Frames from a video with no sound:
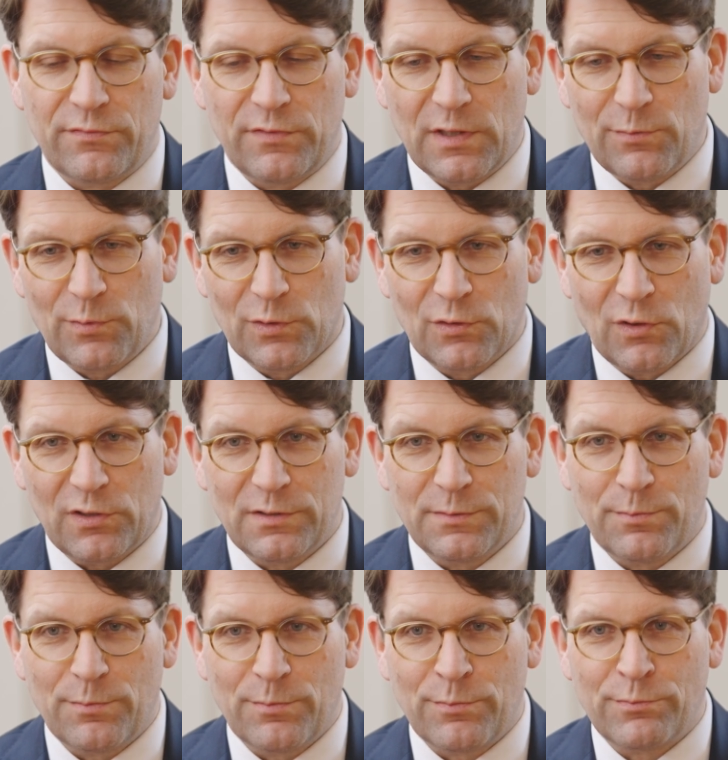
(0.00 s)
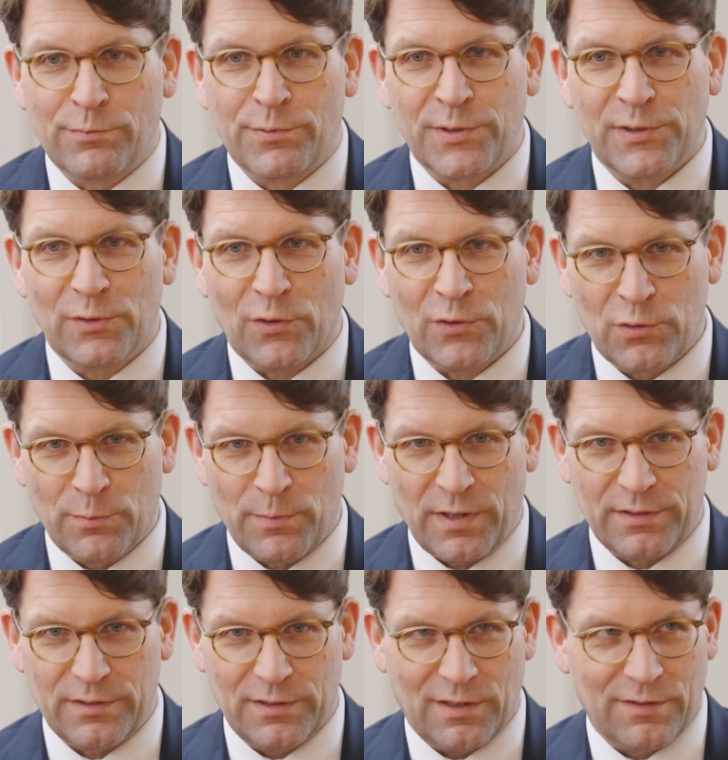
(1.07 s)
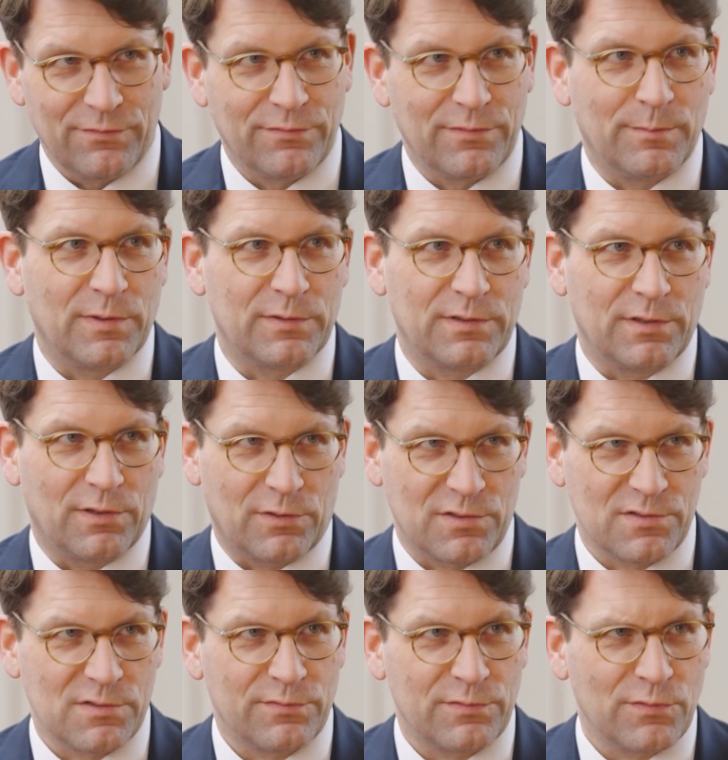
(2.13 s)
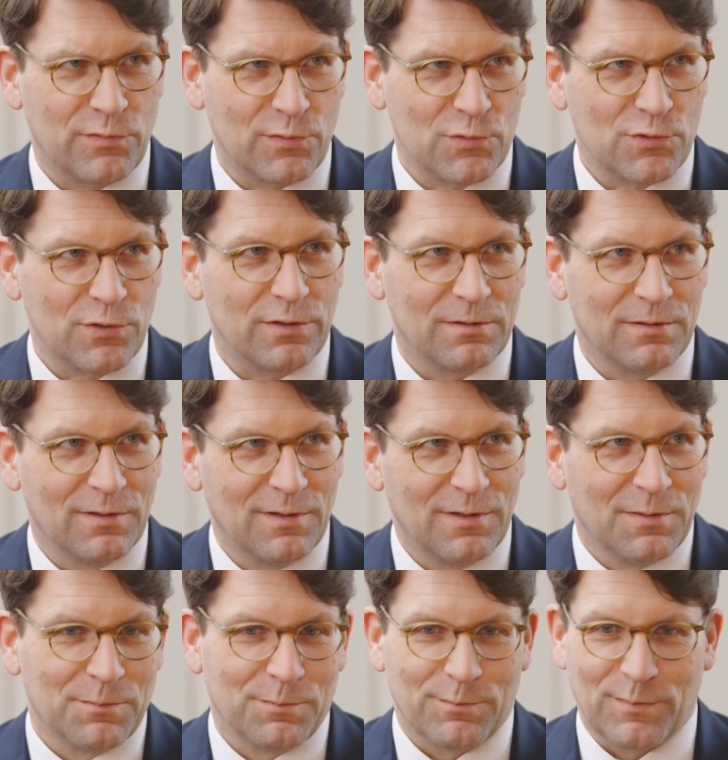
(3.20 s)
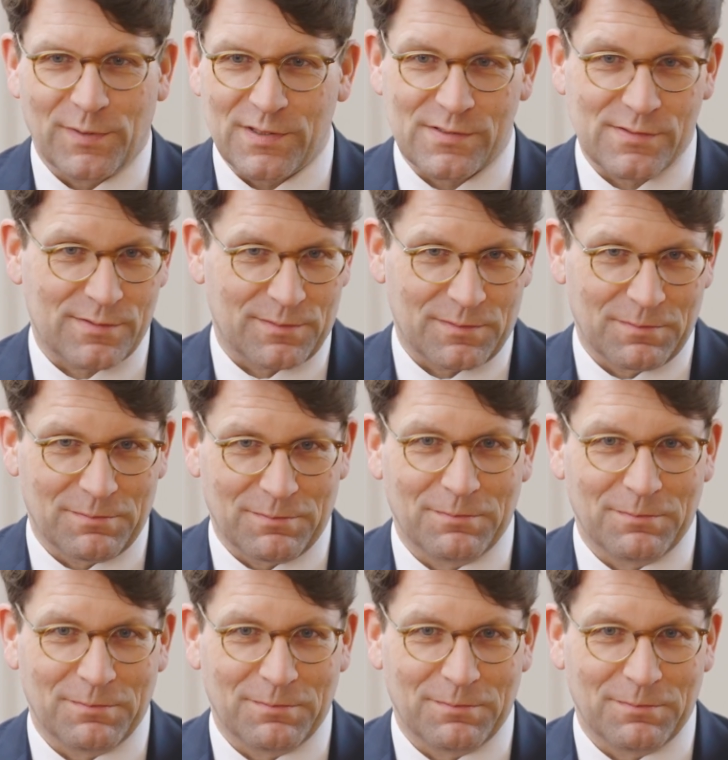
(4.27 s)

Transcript: I think we're not preoccupied enough about the artists of the future, because